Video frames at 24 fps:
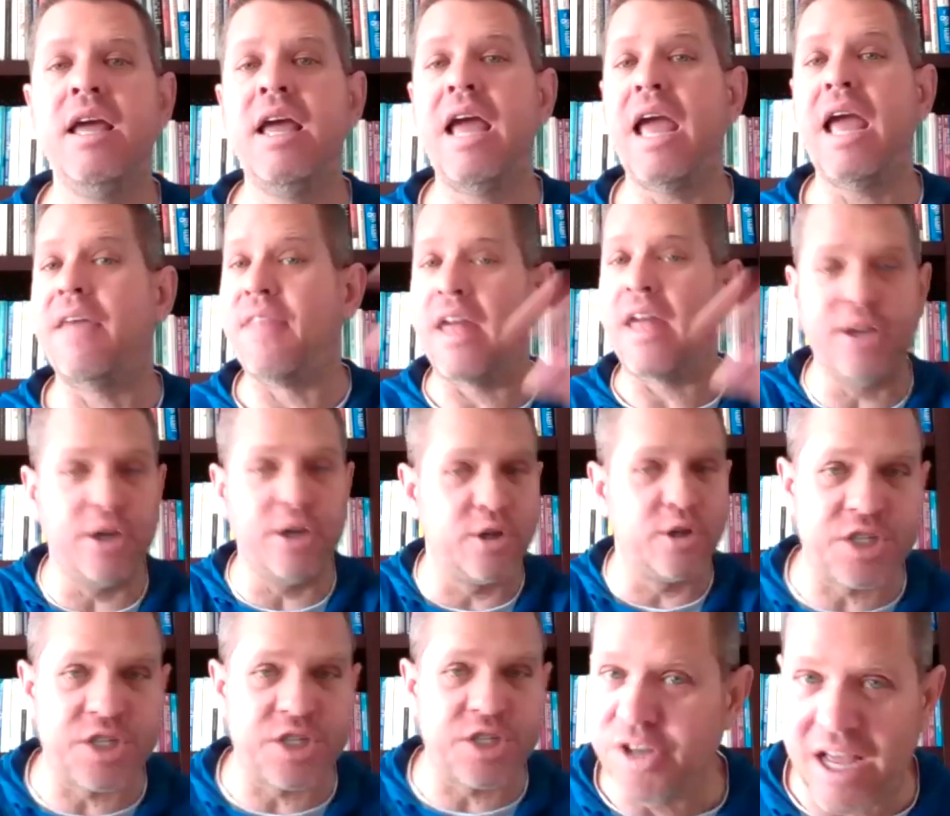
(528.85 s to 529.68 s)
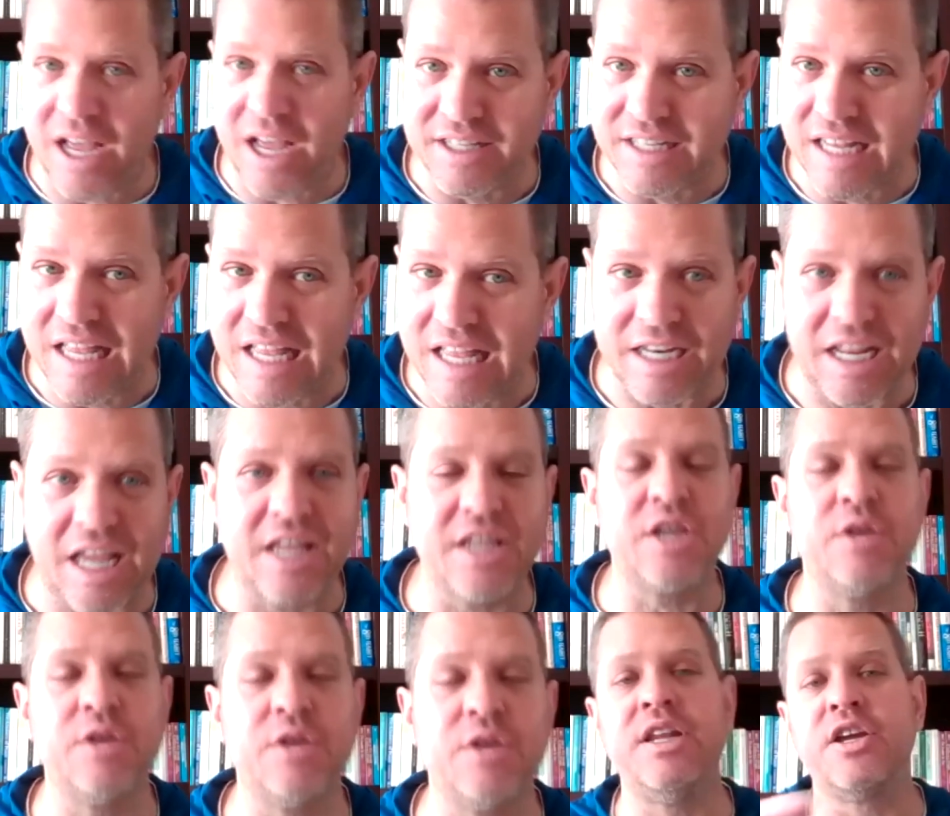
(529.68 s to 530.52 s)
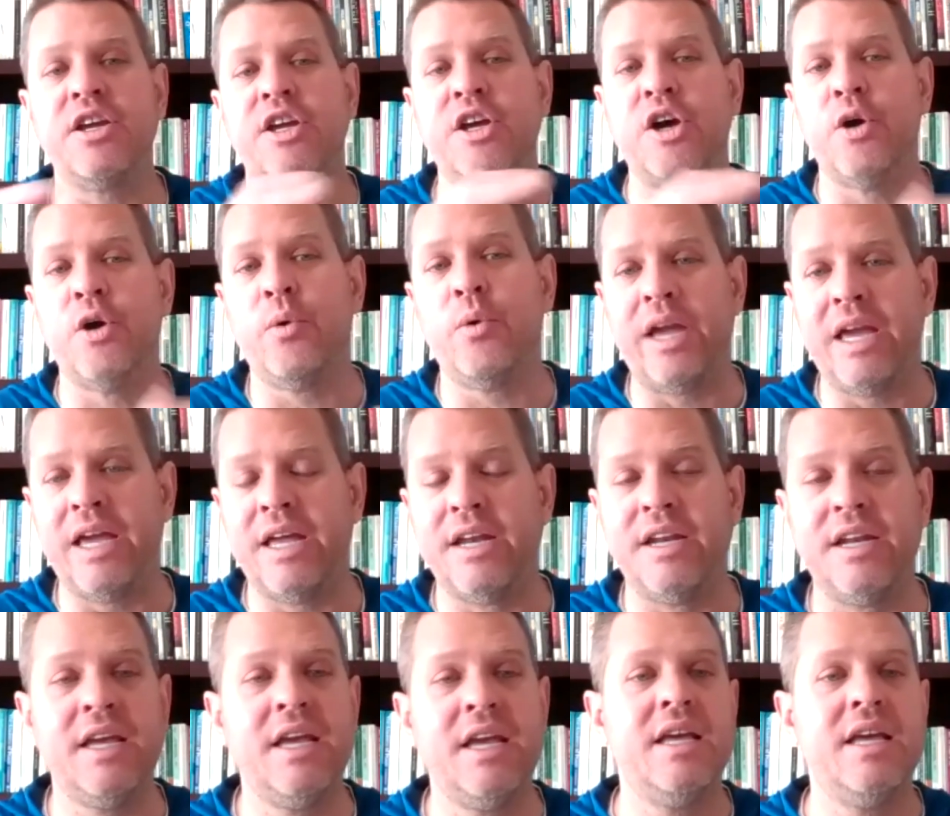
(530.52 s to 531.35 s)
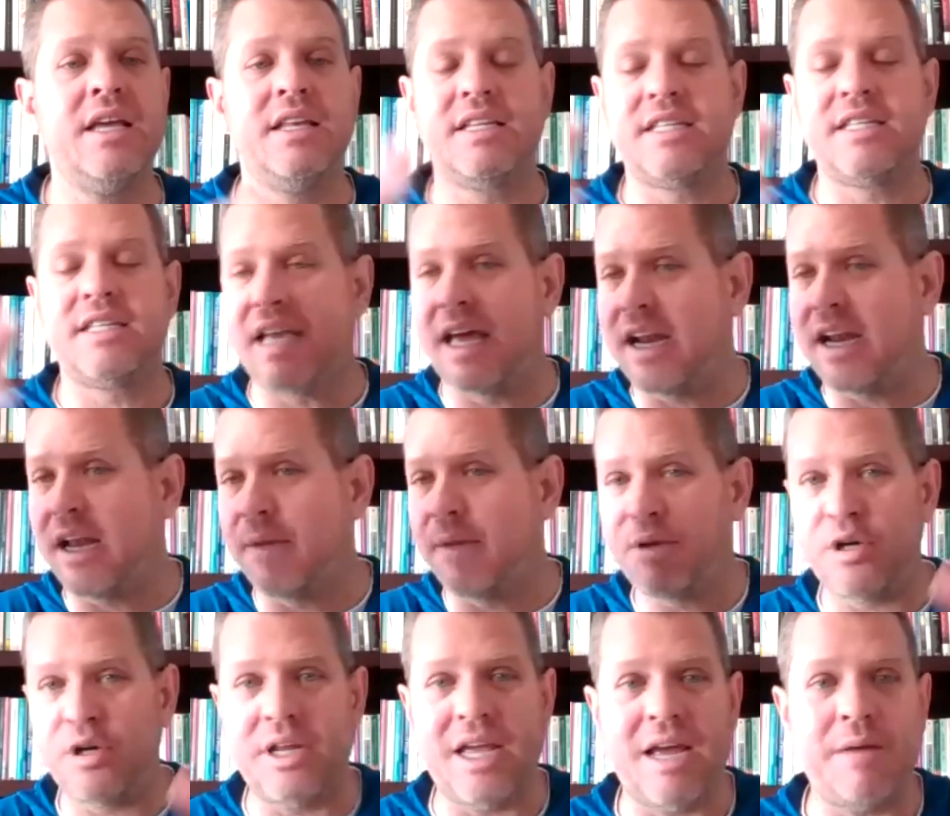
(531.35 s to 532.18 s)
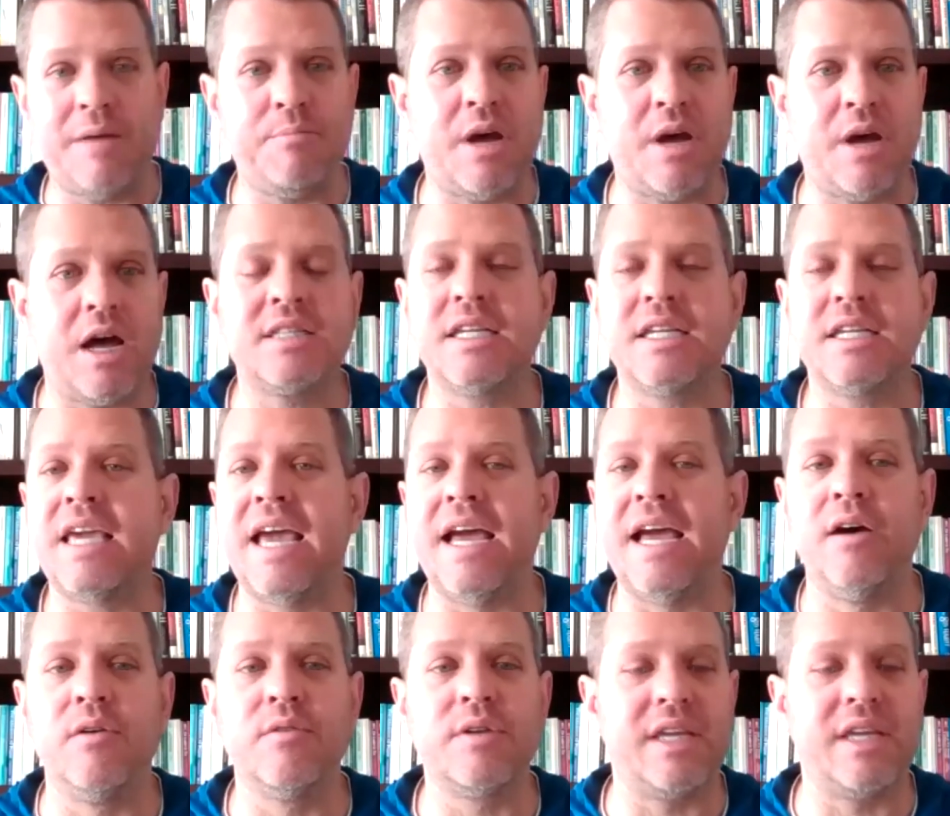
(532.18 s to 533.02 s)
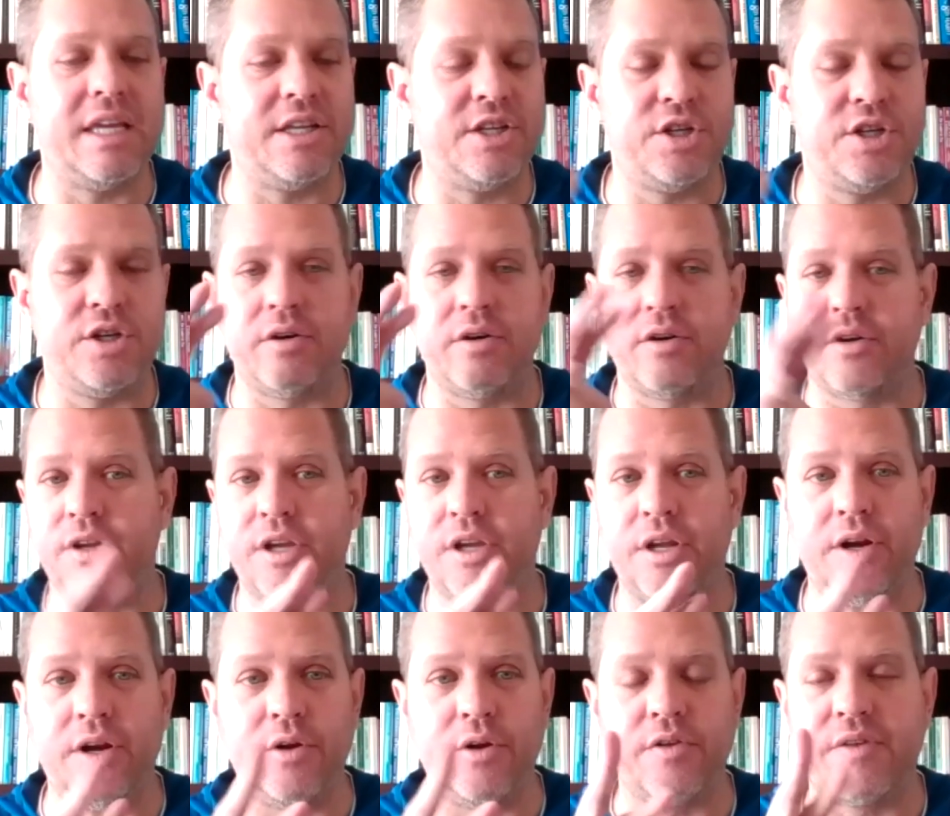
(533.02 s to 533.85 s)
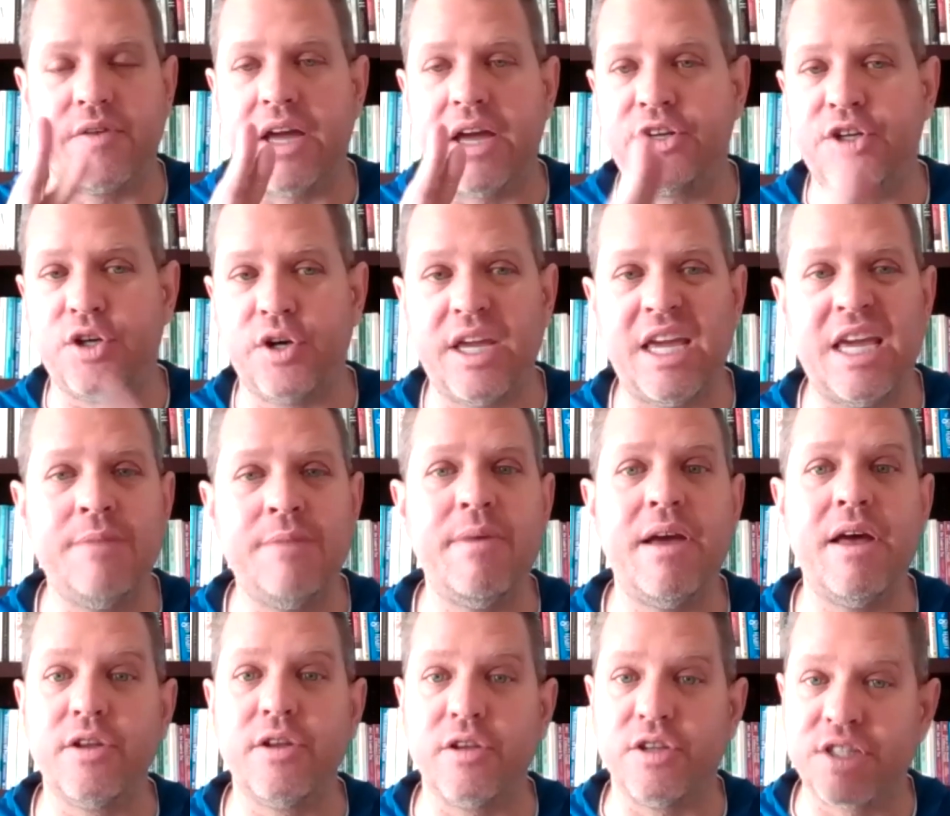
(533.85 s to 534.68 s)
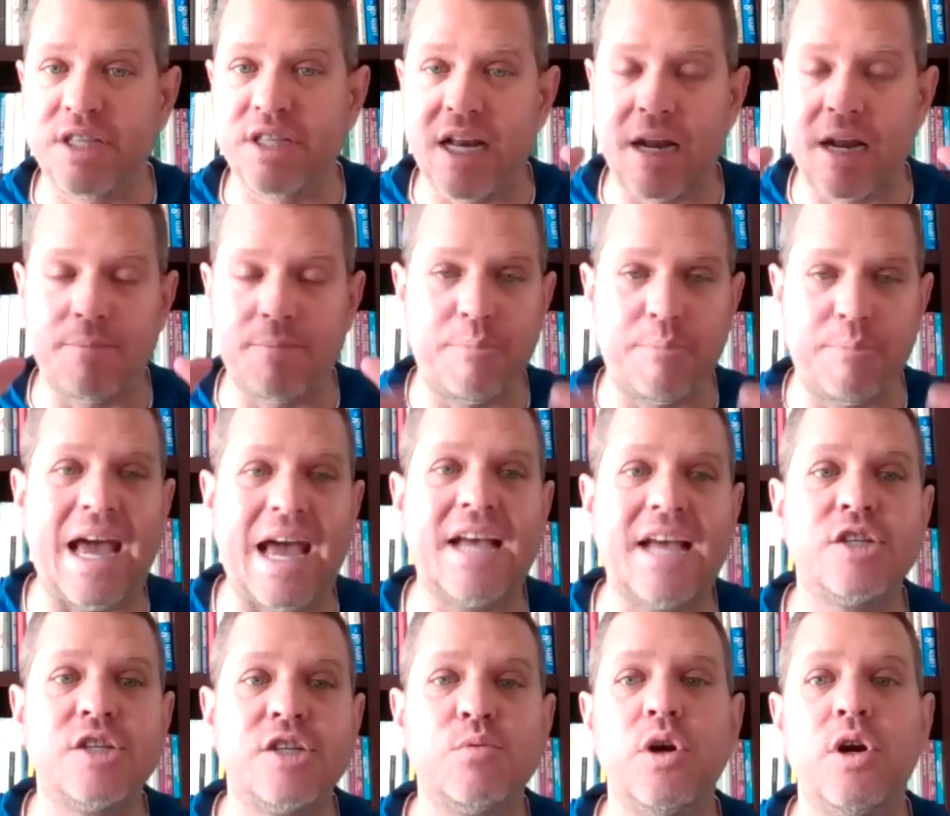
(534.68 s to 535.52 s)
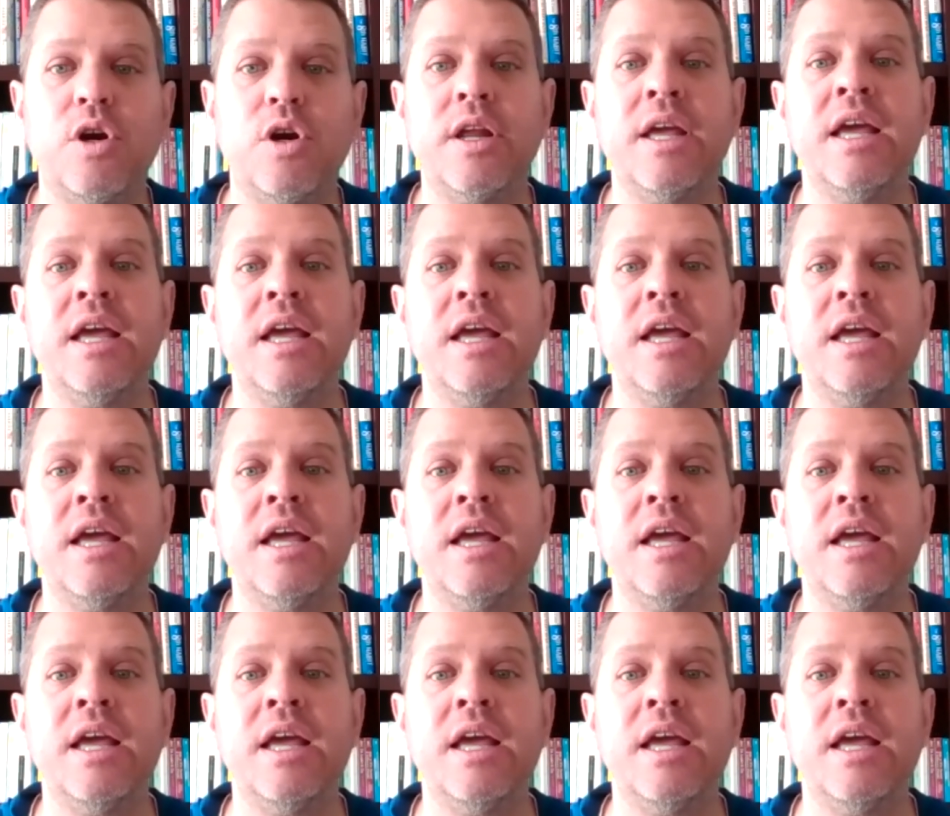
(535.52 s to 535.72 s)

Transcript: and then you're still not done yet you need to go in set up your debtbox account get your you know you've got your email you'll set up a password